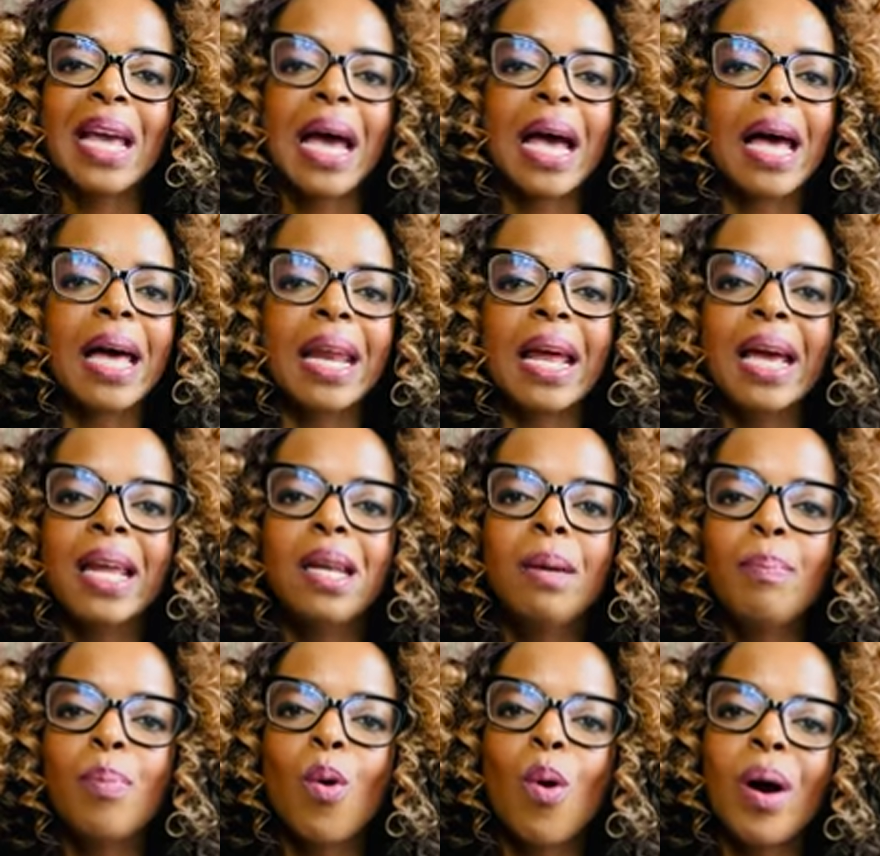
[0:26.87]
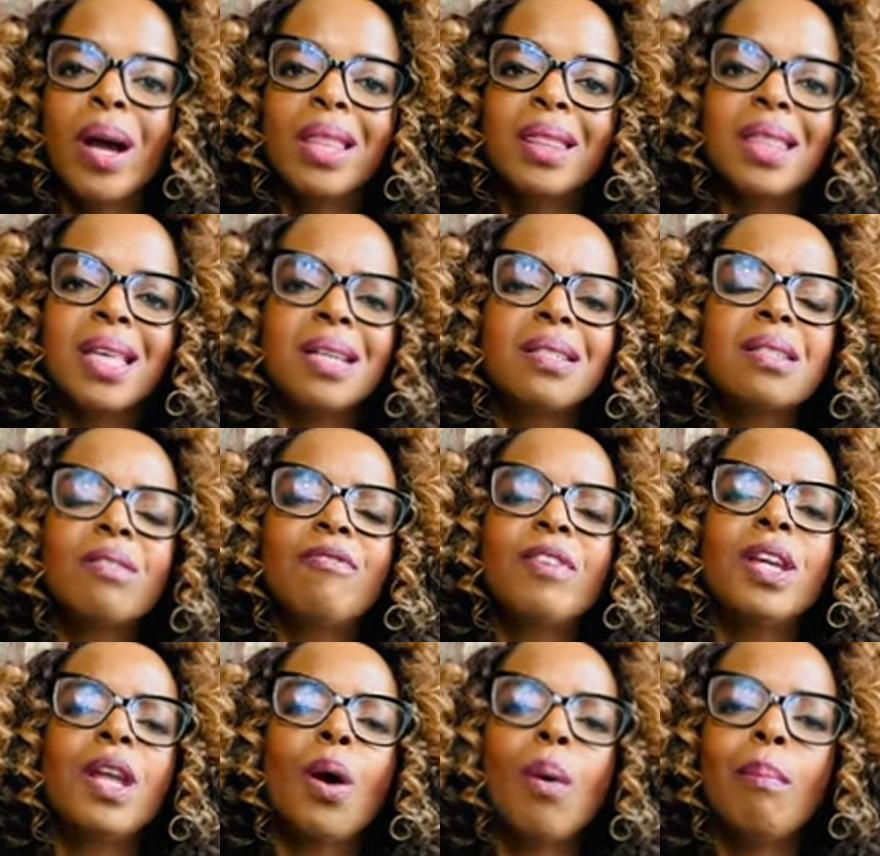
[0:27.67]
At any point this
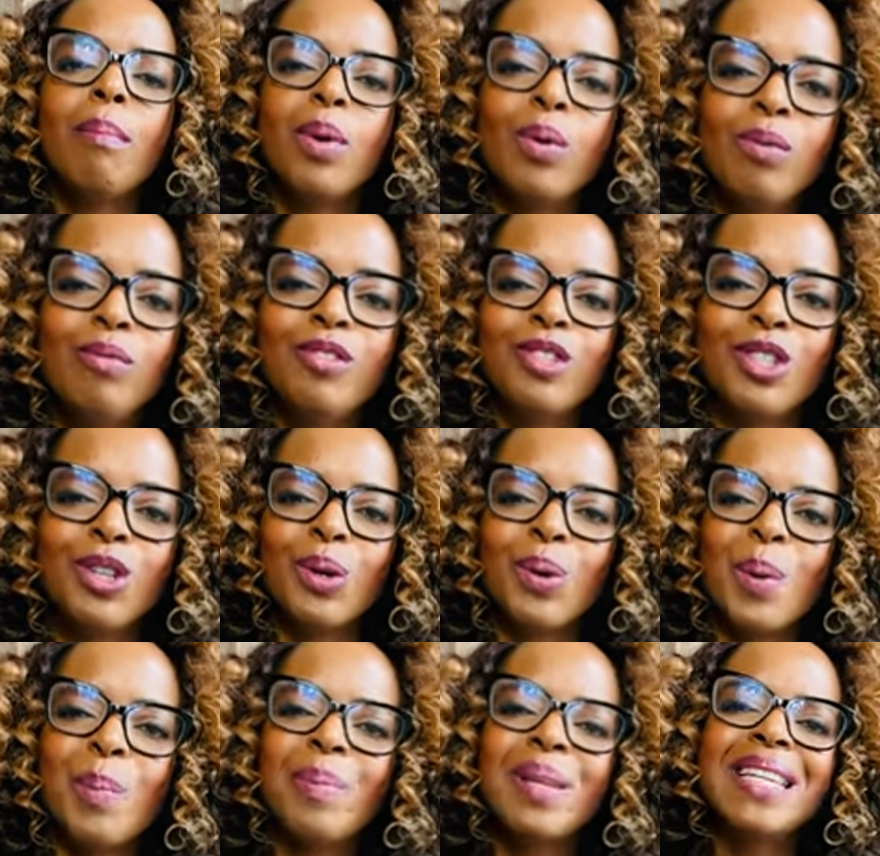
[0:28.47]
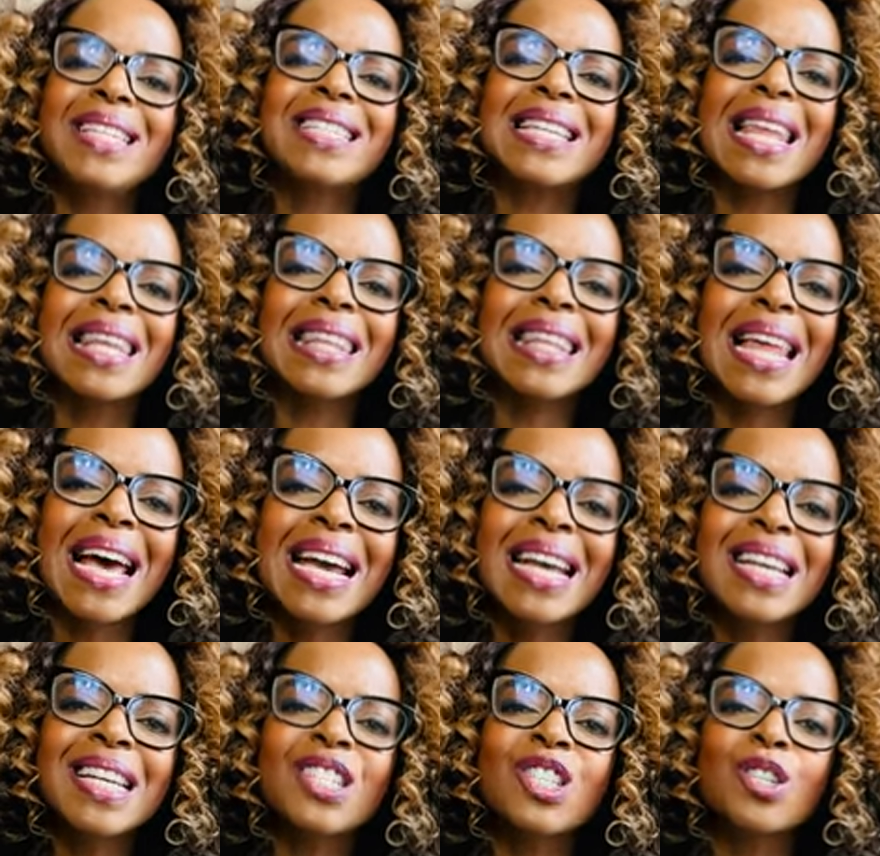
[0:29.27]
video moves you, please
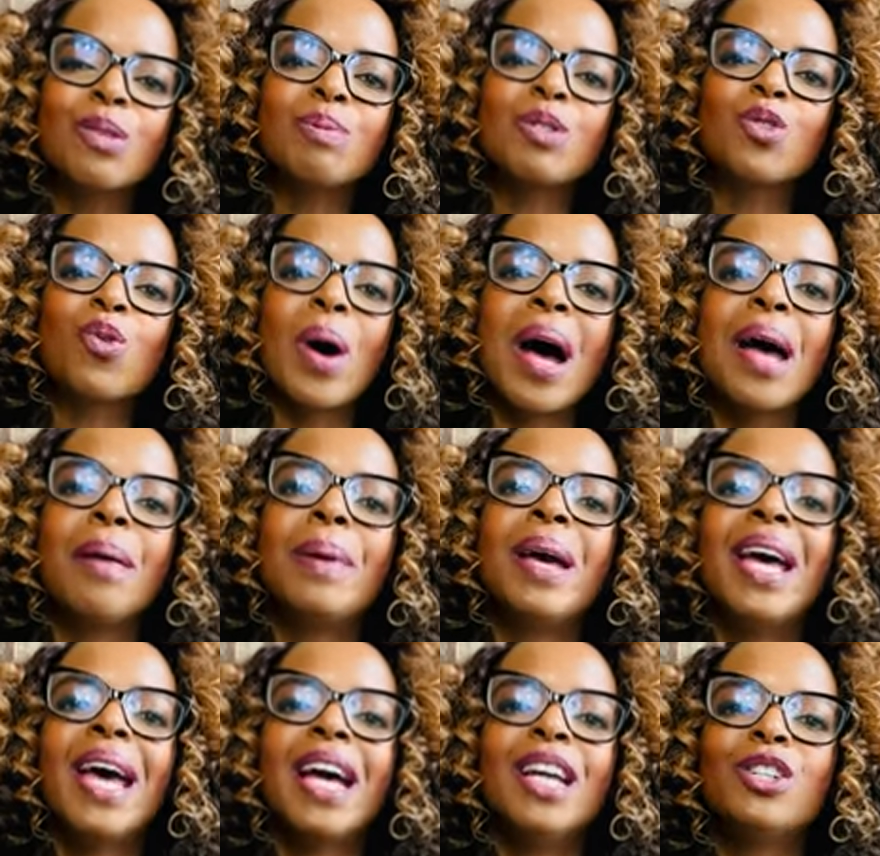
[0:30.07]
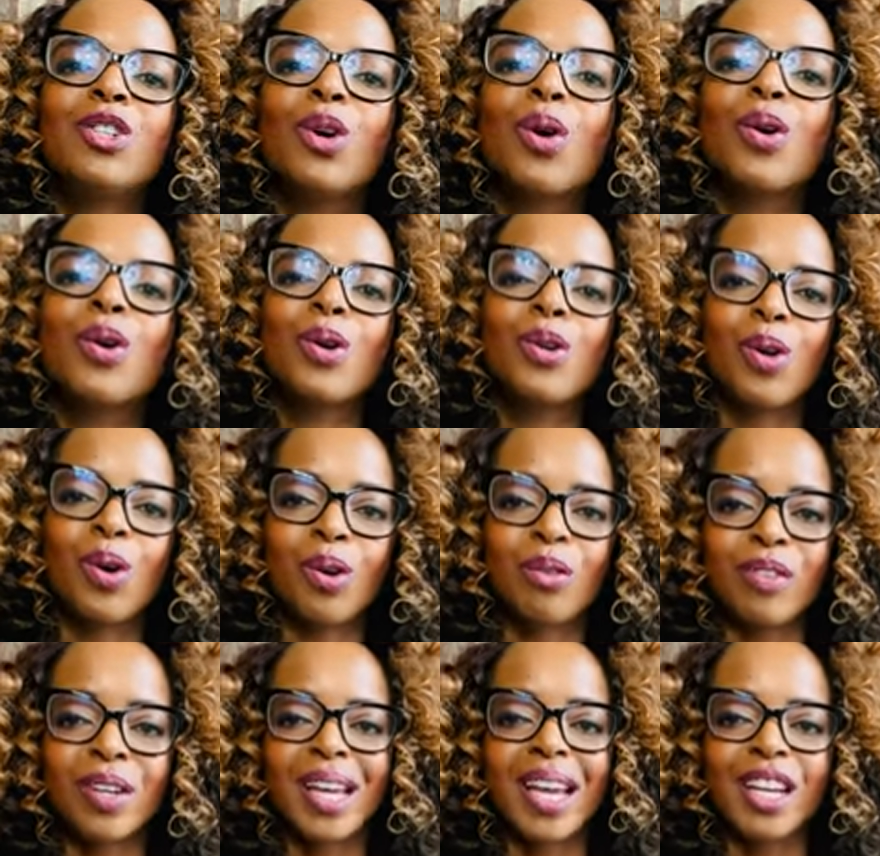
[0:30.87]
like, subscribe, and turn on
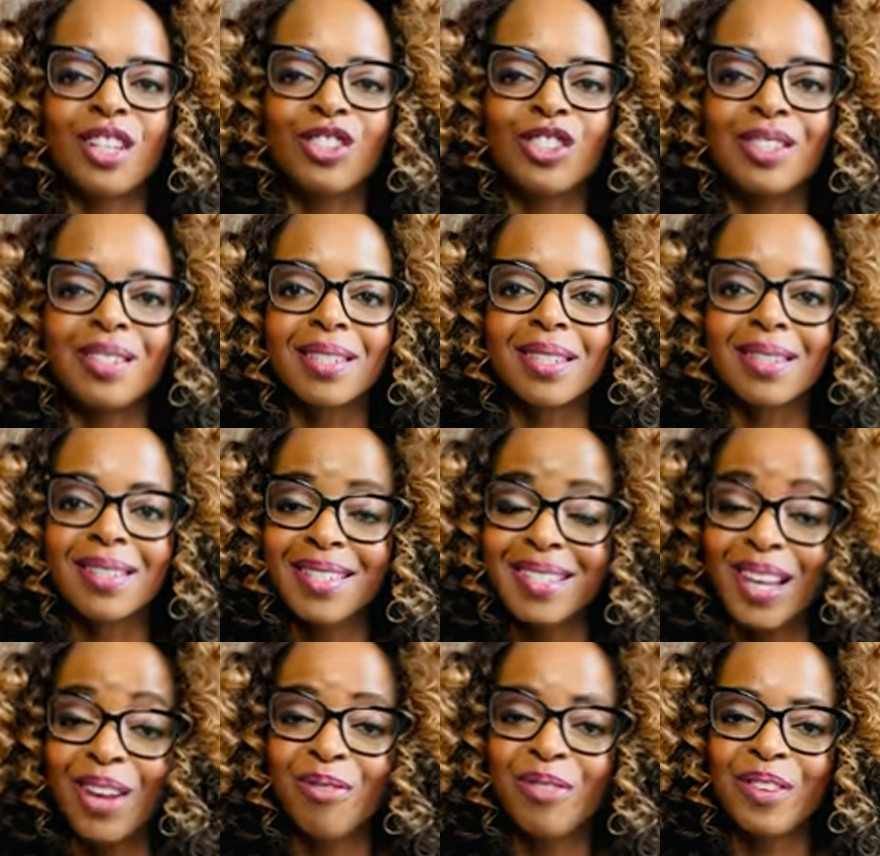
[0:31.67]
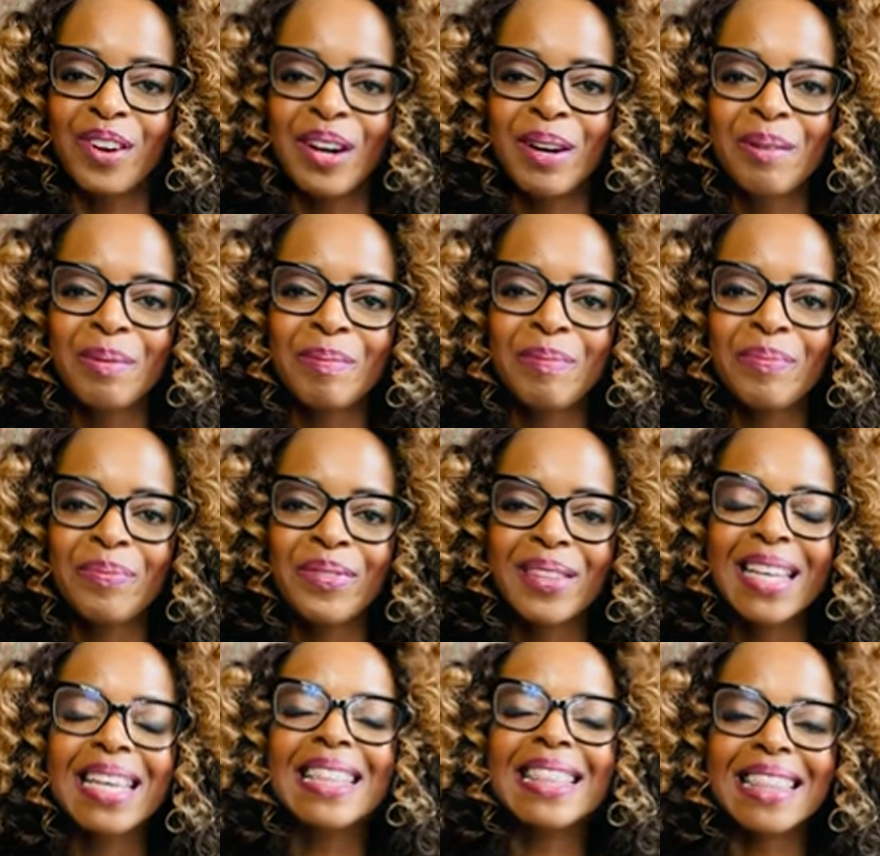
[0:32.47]
notifications. Sound fair?
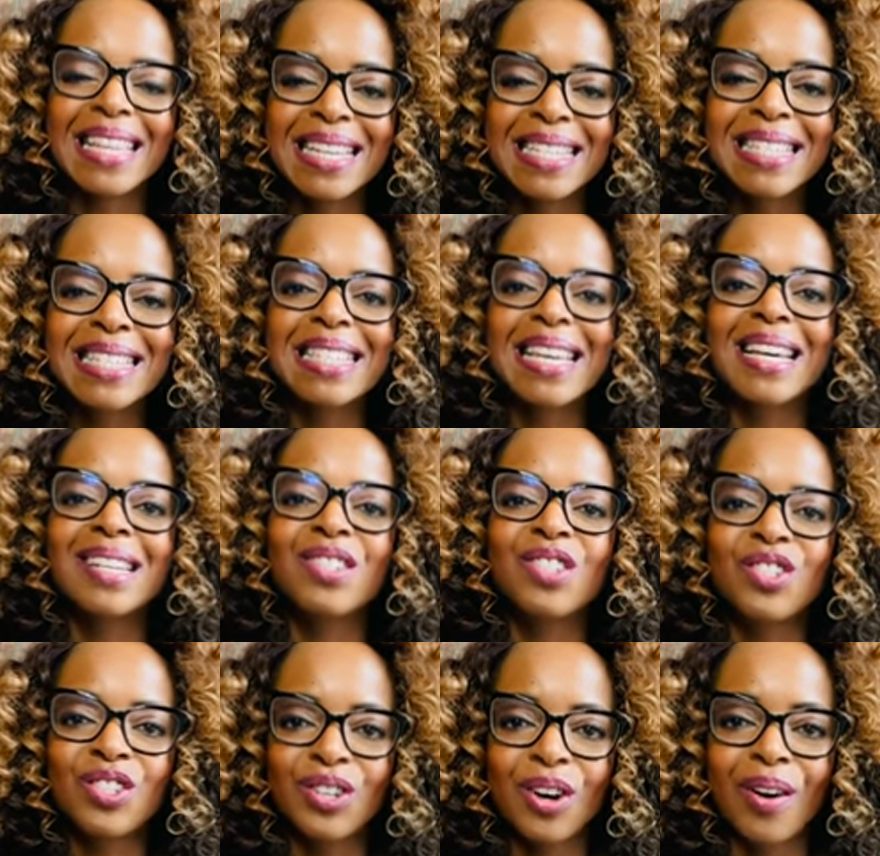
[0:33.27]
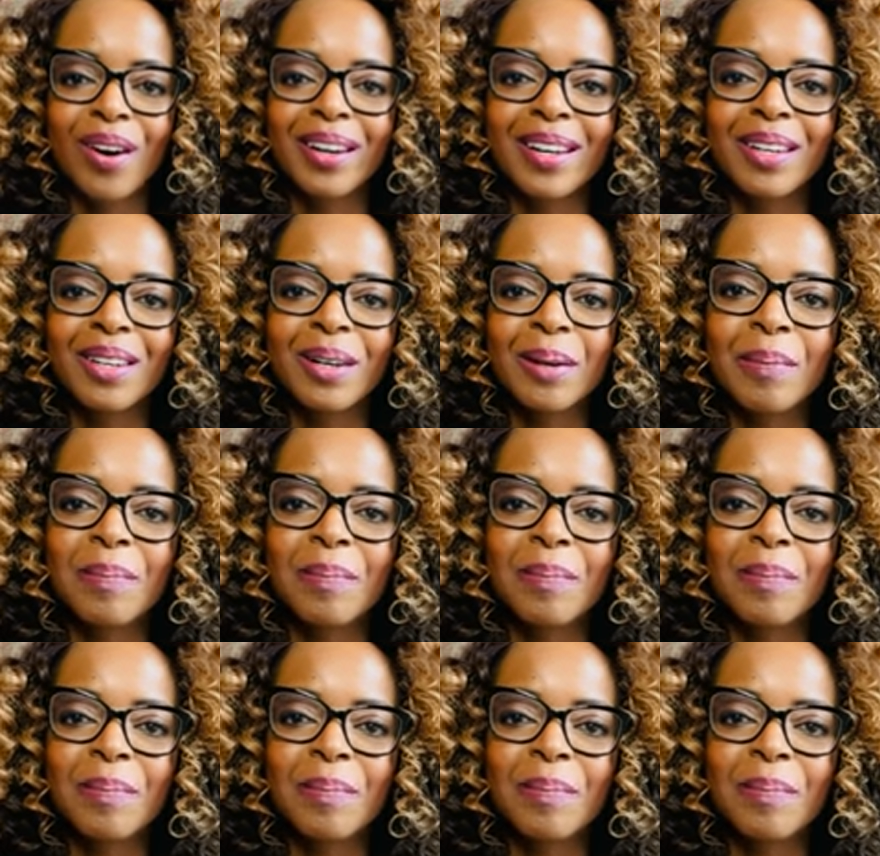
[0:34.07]
Let's get started.